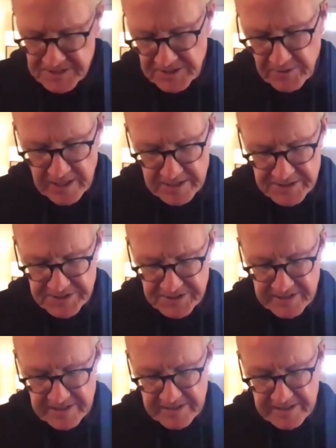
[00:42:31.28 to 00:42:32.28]
to us
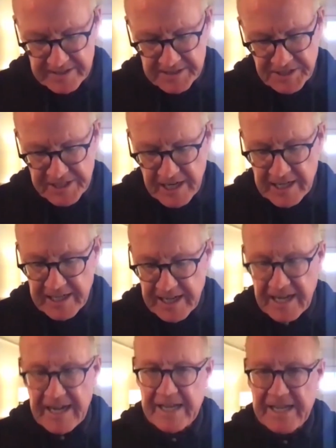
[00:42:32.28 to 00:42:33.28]
is a young
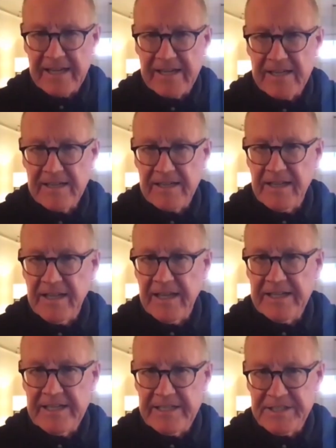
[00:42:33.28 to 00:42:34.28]
guy, and
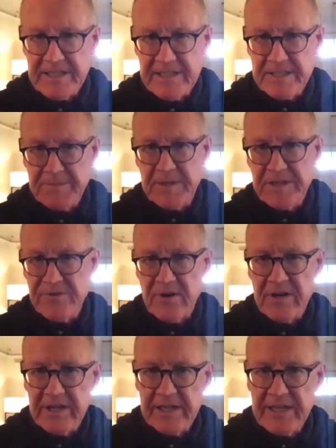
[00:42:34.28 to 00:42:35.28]
he sees me
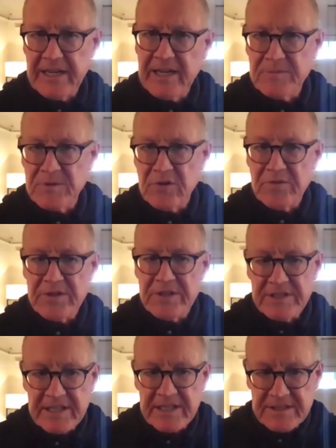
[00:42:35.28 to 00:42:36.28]
drawing and he comes over and he
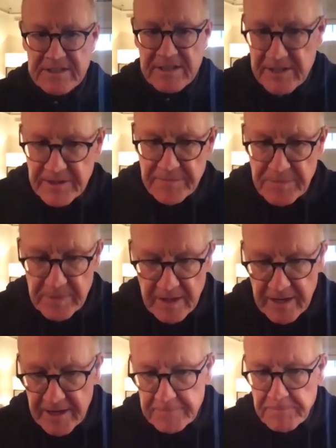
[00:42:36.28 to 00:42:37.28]
says,
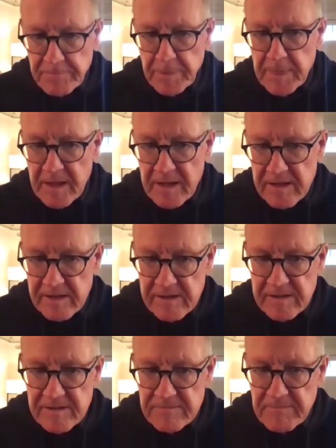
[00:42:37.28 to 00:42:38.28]
um,
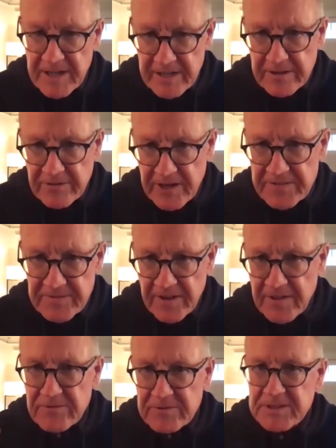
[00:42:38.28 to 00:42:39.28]
"My
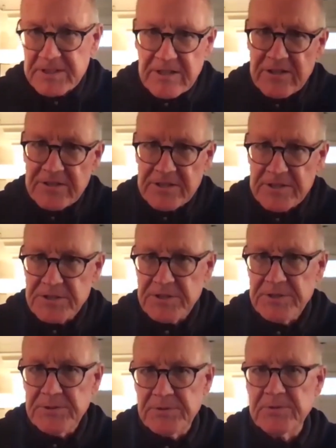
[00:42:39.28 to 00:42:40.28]
grandfather was an artist
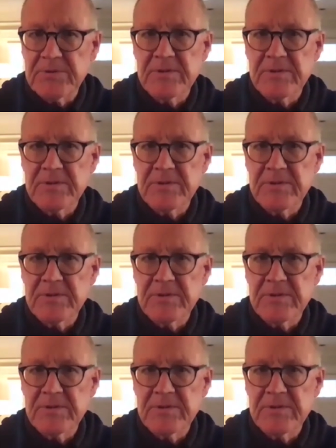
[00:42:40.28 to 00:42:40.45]
too."